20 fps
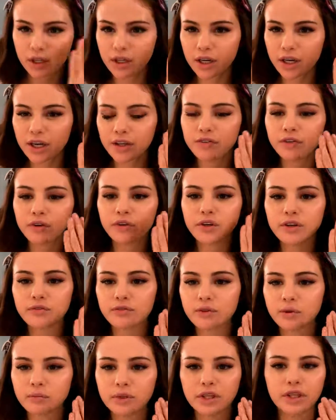I feel like
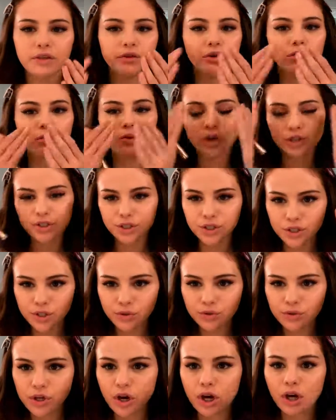for me, if I want to do
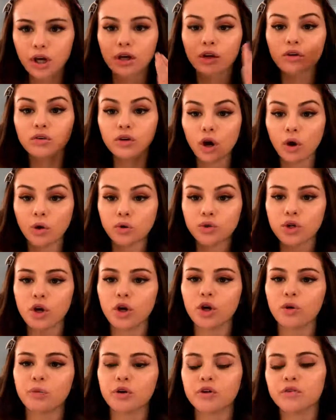dark, I'll go
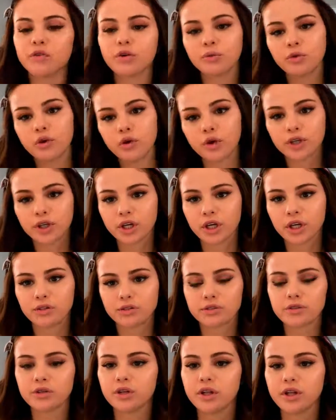dark, but if I'm going
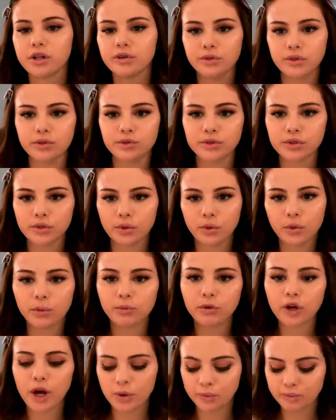natural, I'll use the Cool
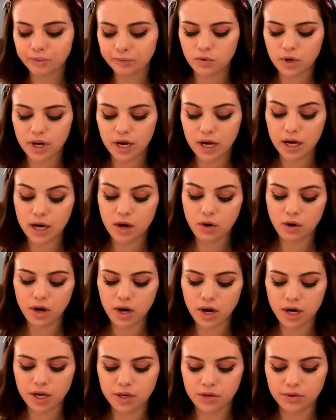Brown. How
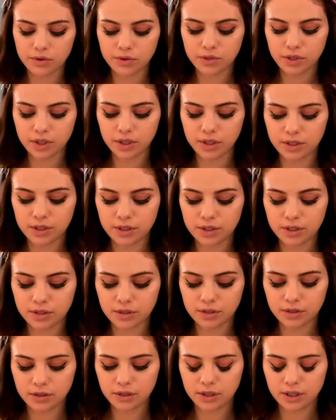I use it,
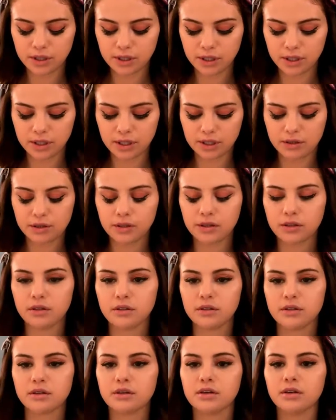kind of get the
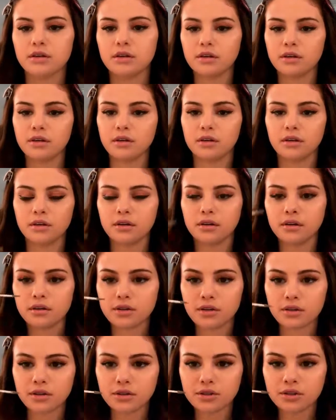
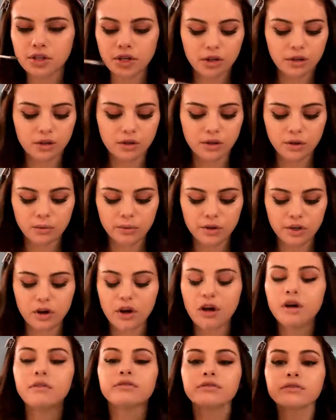gel a little bit
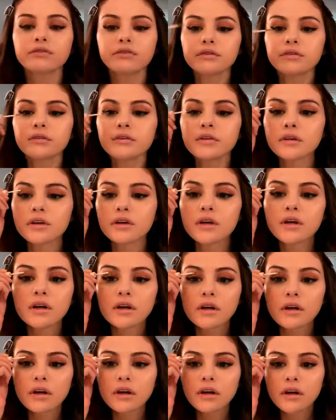off.
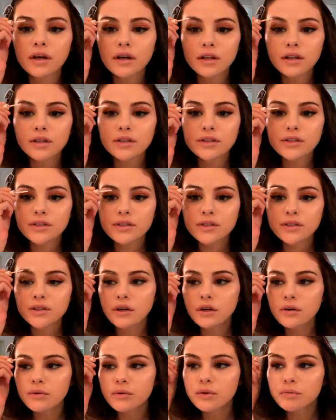I like to
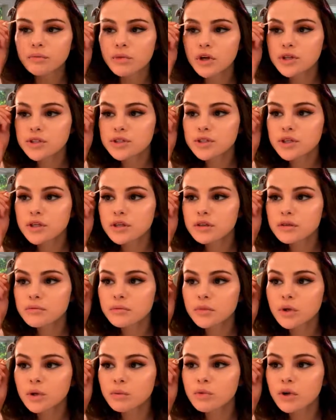start with brushing
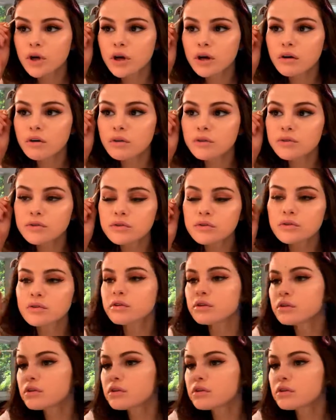my brows.